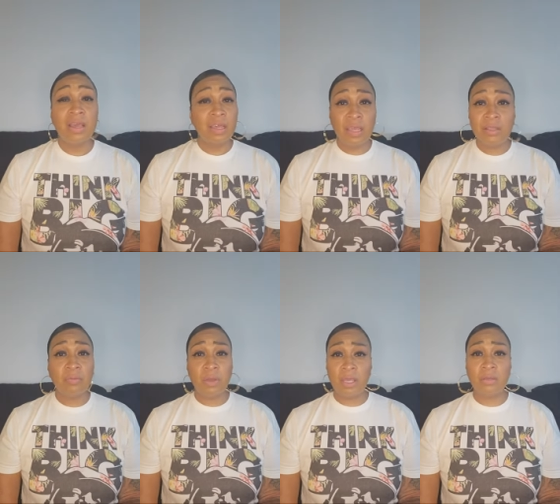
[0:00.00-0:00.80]
either
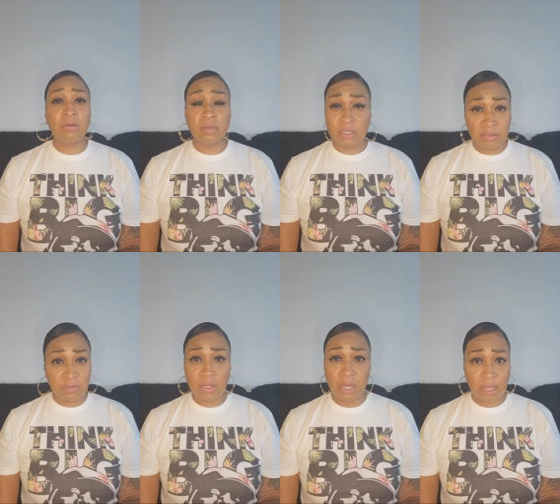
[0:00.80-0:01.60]
way, you're gonna get your
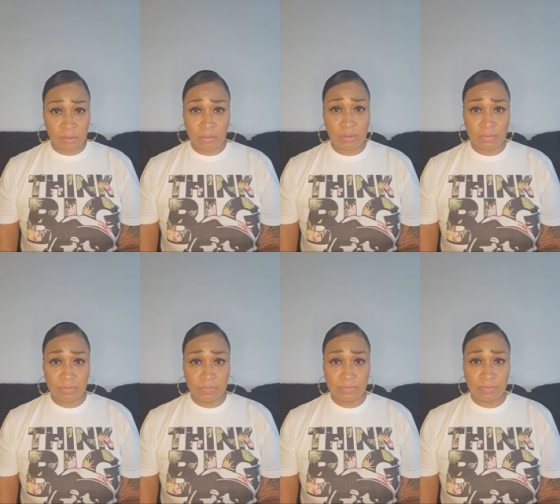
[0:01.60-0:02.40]
fucking ass whipped.
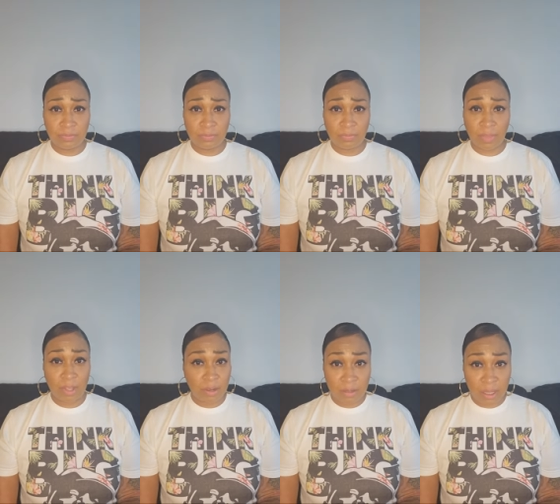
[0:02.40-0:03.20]

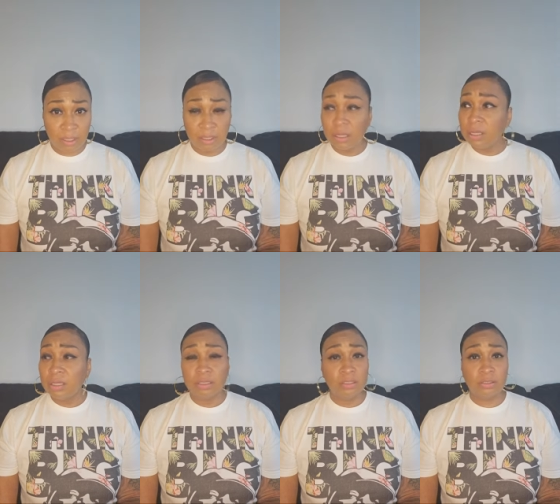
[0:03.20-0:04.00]
Okay?
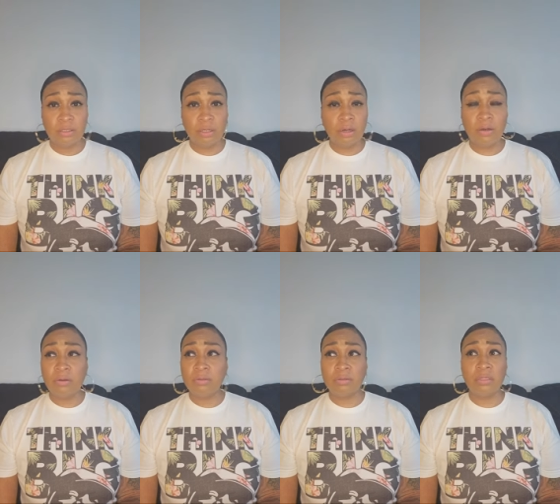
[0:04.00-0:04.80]

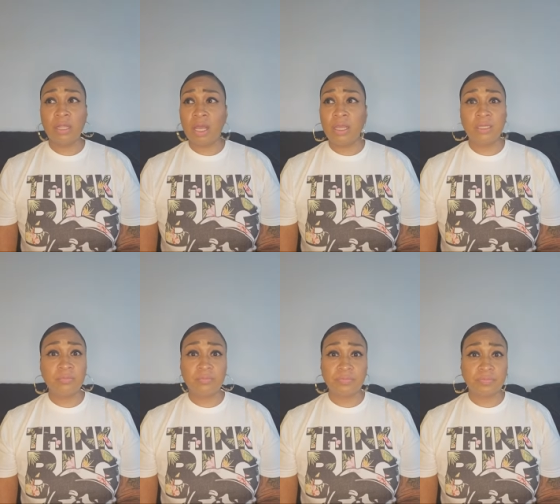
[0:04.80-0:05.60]
So, like,
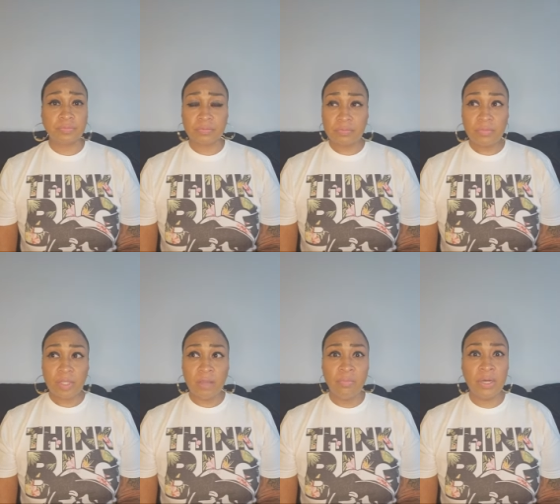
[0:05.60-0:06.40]

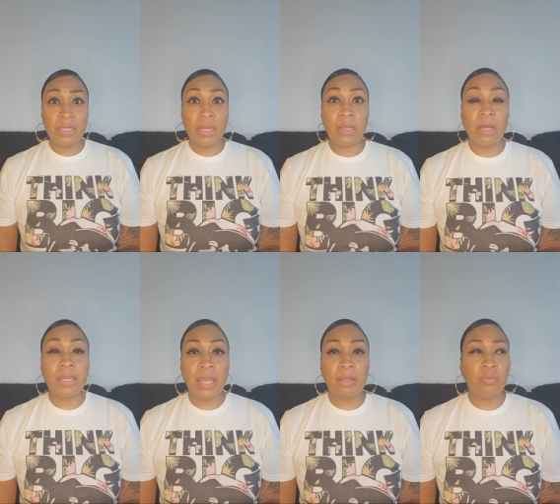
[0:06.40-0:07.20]
but
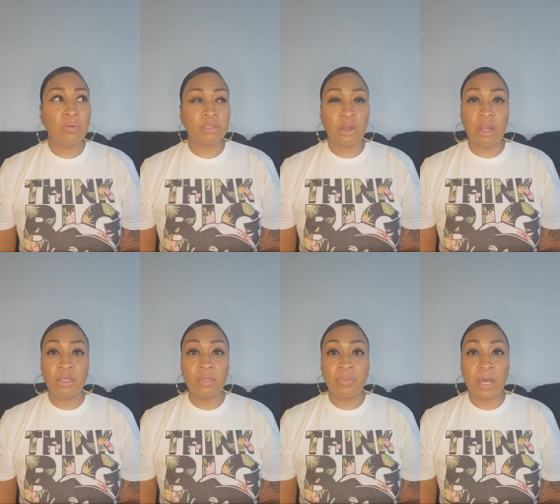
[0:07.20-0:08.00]
again, we was
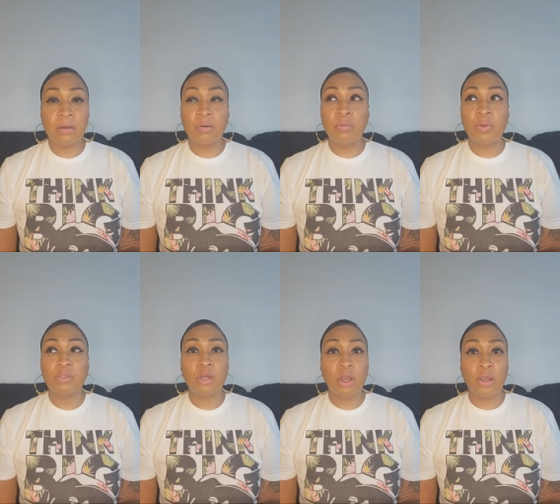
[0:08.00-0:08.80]
arguing about we was
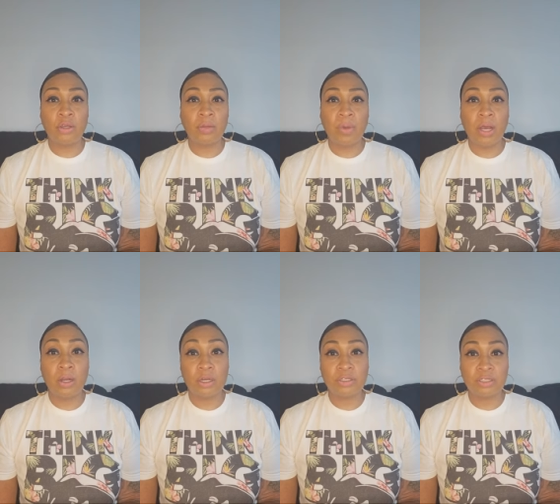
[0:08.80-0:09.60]
arguing about
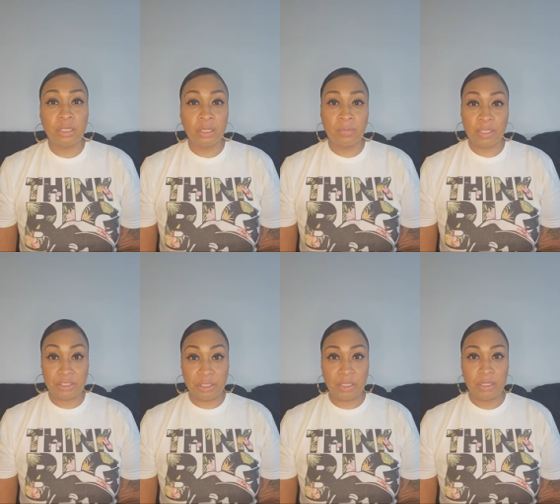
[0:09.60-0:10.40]
her stealing my
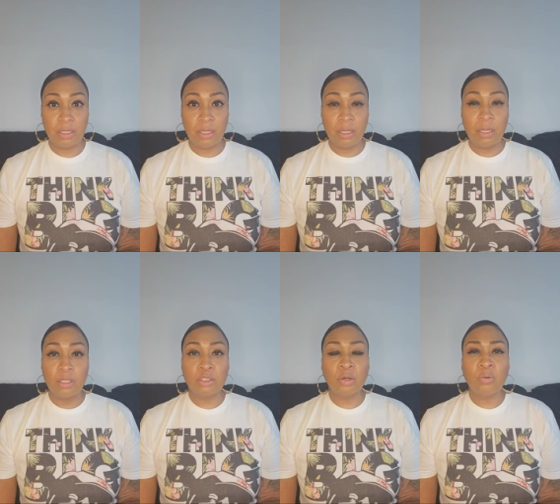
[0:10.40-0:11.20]
shit.
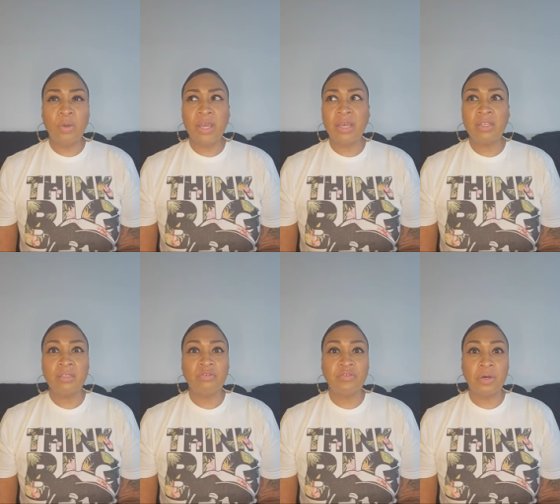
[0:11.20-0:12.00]
So where
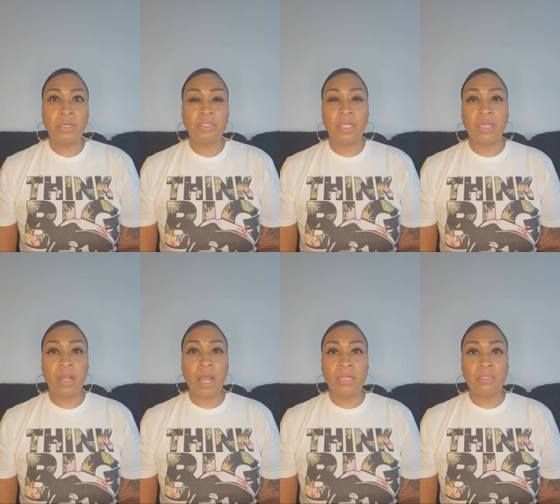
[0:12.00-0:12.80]
the fuck did
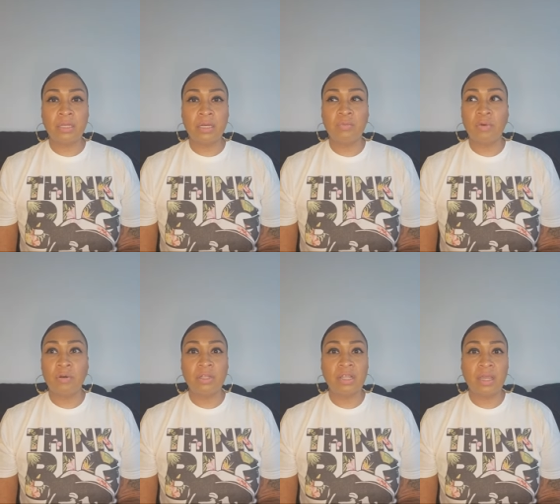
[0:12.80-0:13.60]
I think I'm
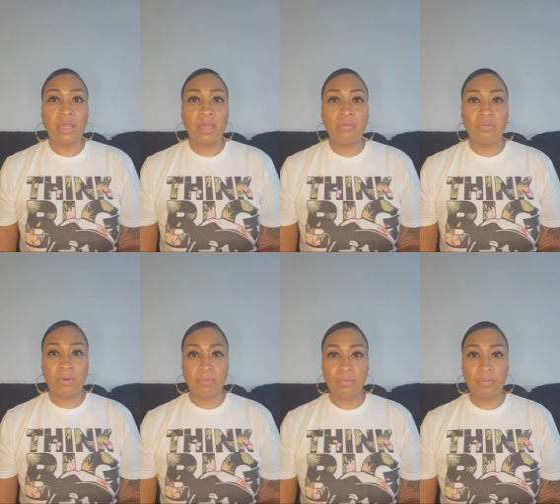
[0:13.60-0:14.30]
all of that came from?